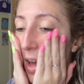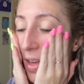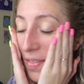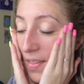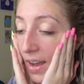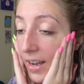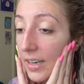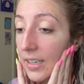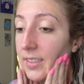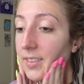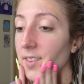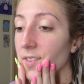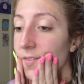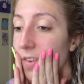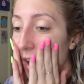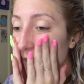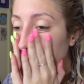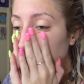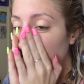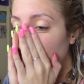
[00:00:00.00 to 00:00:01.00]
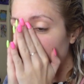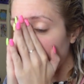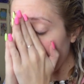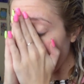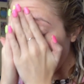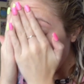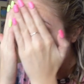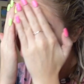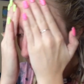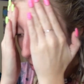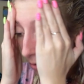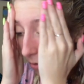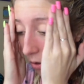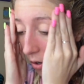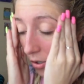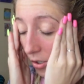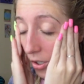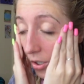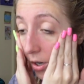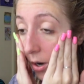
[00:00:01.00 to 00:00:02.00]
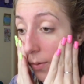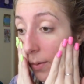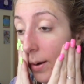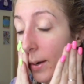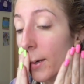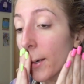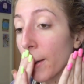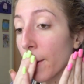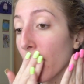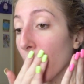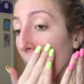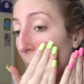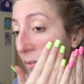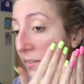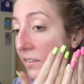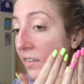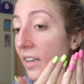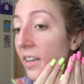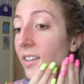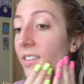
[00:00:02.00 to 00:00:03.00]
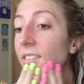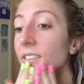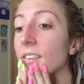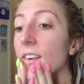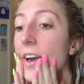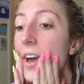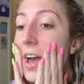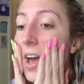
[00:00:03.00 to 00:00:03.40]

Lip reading: and that is the fact that I am no longer going to Lost Lands,